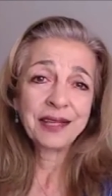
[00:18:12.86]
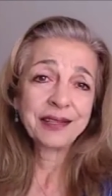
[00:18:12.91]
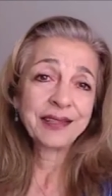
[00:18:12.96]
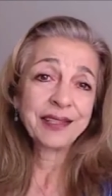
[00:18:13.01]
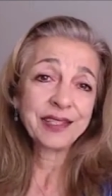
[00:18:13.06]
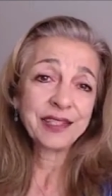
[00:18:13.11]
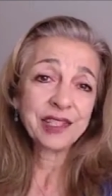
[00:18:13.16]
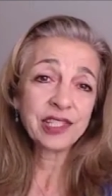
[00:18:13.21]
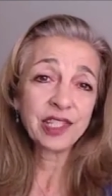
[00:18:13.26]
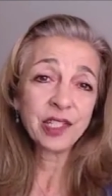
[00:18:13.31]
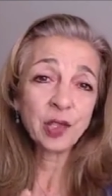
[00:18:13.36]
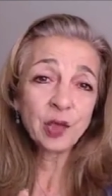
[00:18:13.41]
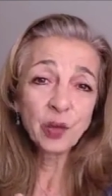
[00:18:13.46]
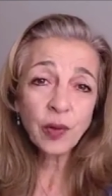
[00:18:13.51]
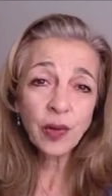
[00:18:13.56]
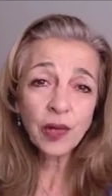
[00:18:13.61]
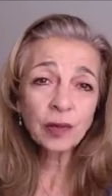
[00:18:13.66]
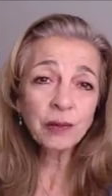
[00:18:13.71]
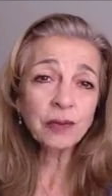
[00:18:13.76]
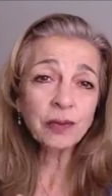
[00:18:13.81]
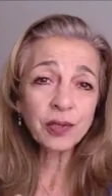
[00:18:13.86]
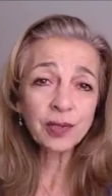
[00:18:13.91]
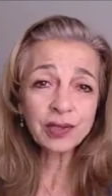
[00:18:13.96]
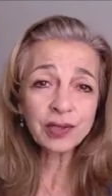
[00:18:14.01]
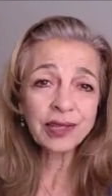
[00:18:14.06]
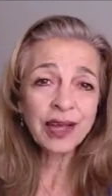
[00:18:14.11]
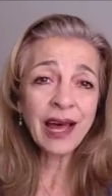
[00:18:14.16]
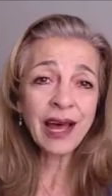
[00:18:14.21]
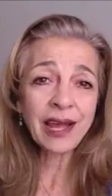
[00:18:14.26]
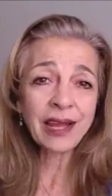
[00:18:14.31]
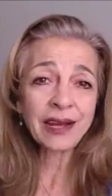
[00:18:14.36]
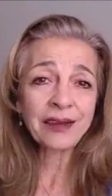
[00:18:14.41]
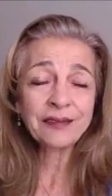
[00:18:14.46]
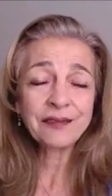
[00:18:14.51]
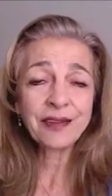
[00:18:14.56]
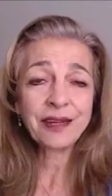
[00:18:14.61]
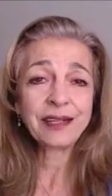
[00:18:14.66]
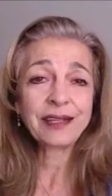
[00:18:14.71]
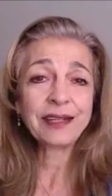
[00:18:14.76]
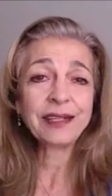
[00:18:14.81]
this incredible life,
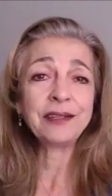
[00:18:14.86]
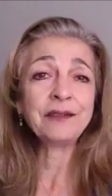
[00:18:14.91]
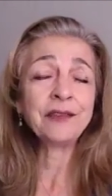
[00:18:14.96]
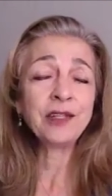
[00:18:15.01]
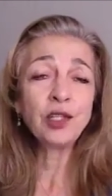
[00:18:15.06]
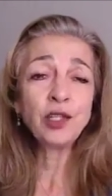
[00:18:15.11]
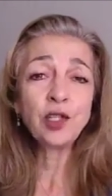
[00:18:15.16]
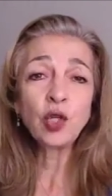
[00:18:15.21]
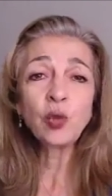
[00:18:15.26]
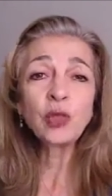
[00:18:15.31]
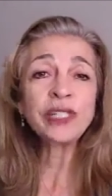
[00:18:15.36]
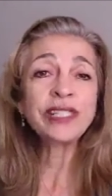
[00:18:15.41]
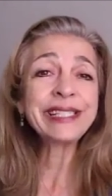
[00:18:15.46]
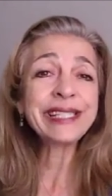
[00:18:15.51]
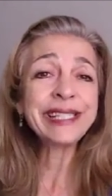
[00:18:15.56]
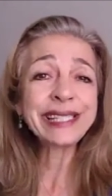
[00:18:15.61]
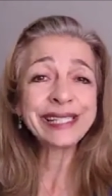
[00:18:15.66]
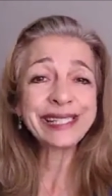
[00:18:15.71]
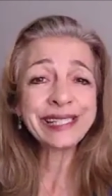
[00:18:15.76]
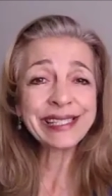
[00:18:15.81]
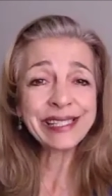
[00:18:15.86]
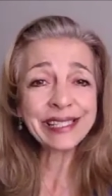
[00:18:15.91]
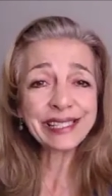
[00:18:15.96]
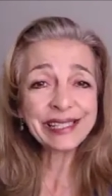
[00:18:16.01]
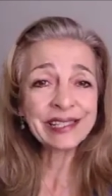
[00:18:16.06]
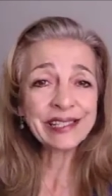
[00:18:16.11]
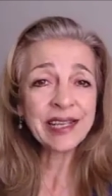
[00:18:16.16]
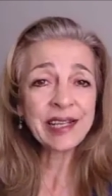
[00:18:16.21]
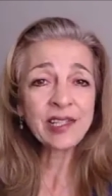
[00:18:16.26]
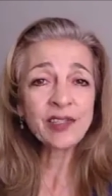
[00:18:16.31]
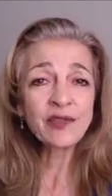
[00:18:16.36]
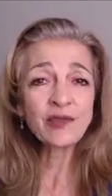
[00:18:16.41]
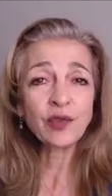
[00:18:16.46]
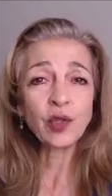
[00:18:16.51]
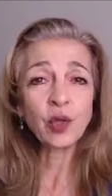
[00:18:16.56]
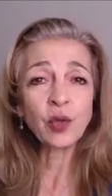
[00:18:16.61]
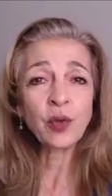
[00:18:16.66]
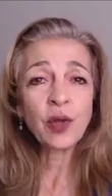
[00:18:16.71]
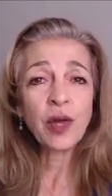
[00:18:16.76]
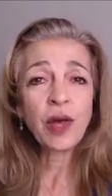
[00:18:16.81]
even though he is
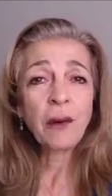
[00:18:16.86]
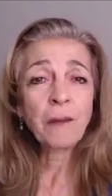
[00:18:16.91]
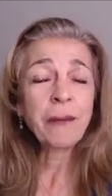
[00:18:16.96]
successful